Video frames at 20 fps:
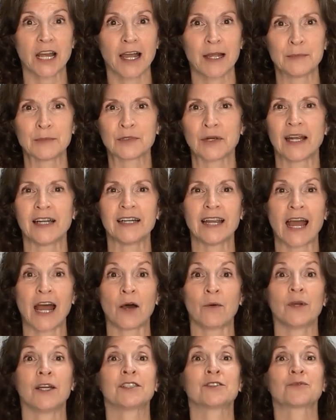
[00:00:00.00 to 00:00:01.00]
times right
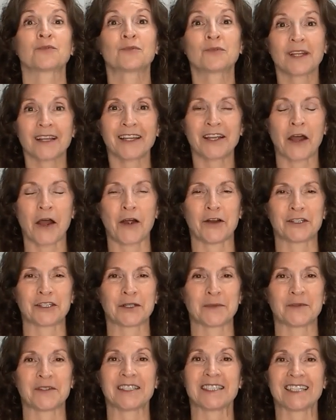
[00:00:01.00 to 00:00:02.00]
now, it's really hard
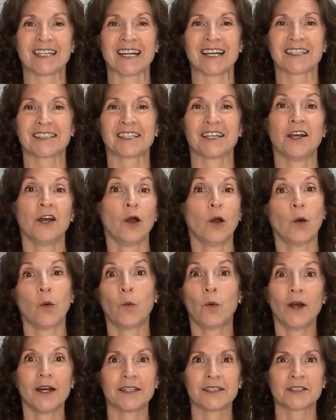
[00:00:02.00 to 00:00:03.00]
to predict
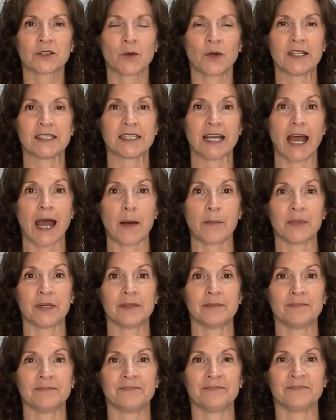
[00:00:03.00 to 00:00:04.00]
what is going to
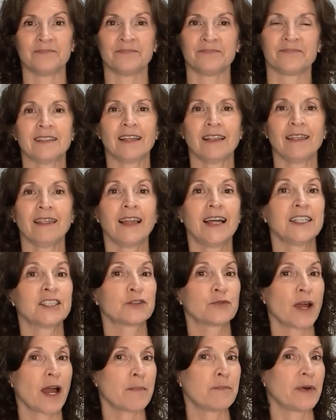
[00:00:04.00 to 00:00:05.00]
happen.
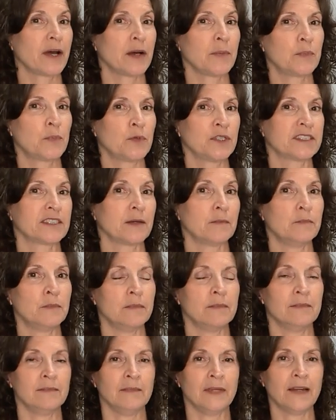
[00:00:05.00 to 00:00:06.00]
Let's wrap up with
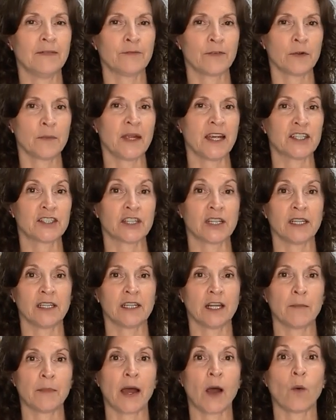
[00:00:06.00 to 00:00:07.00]
some information
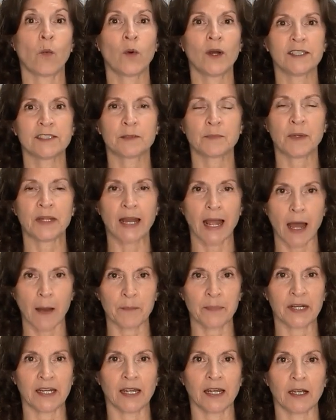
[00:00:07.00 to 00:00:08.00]
about what's been
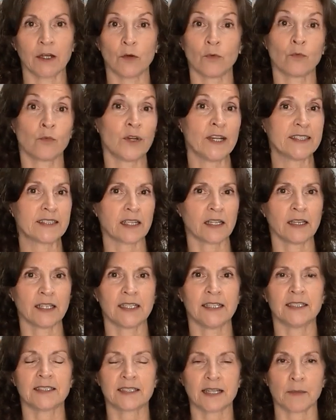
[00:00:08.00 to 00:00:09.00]
happening
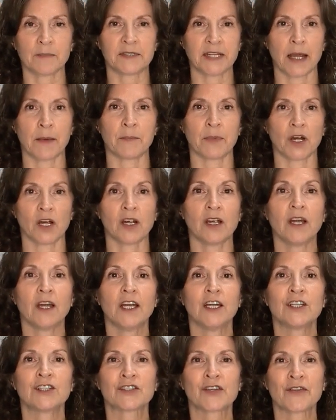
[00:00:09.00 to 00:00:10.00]
recently in September.
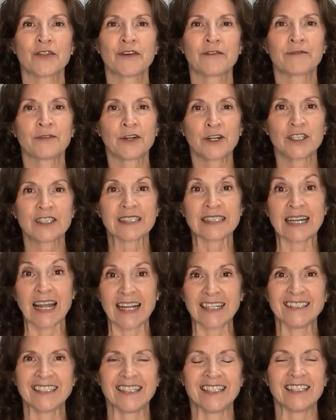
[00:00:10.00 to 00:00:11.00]
So the first
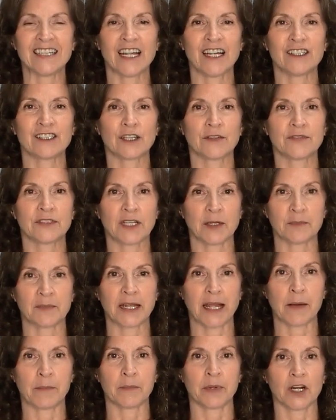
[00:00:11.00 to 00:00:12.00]
19 days of
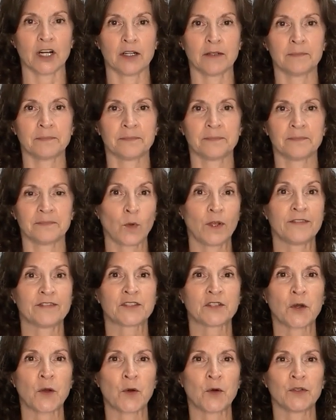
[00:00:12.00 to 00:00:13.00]
September, we've
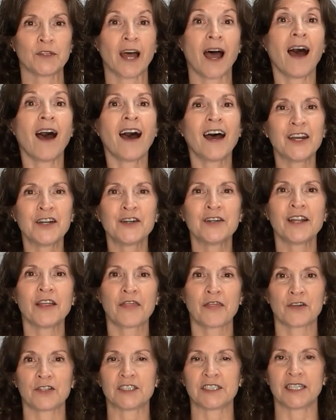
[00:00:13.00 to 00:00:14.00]
sold
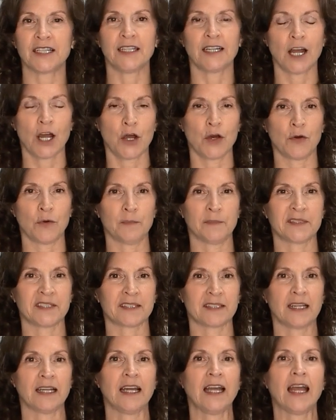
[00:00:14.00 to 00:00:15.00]
113 homes.